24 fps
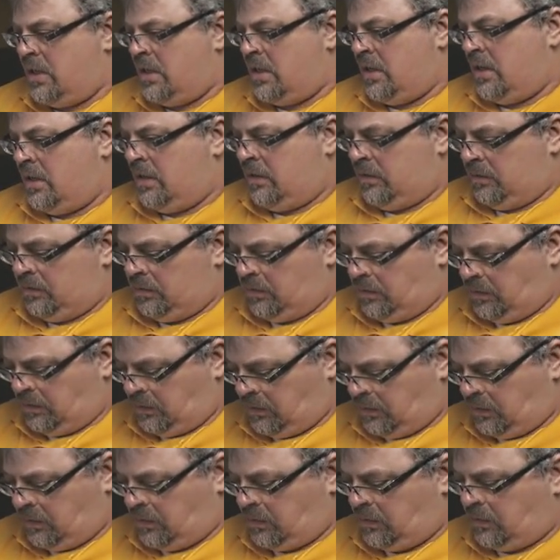
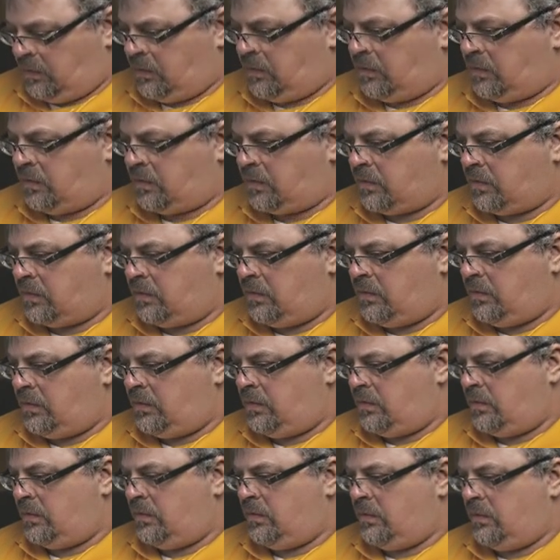
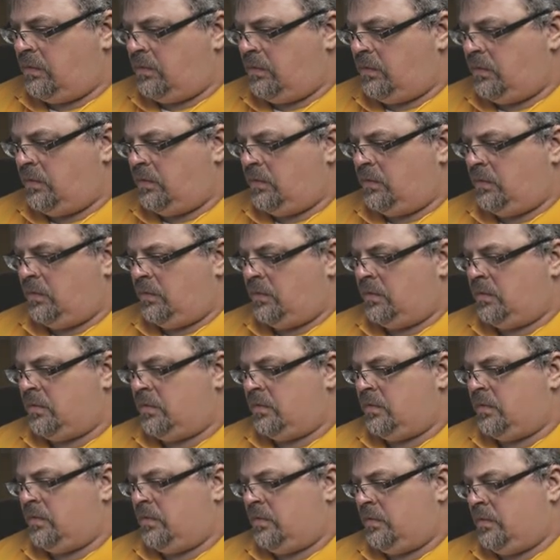
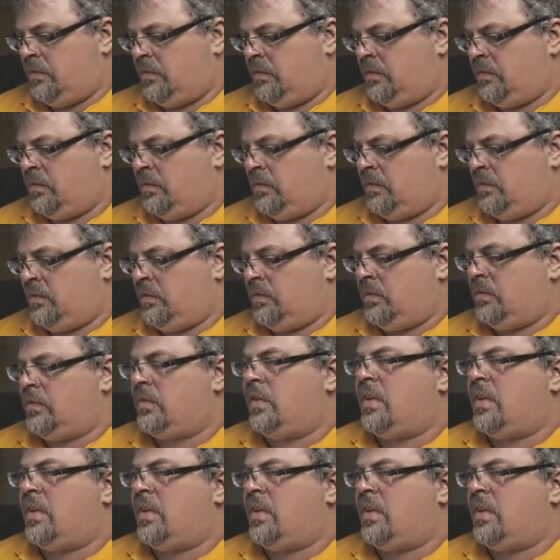(silence)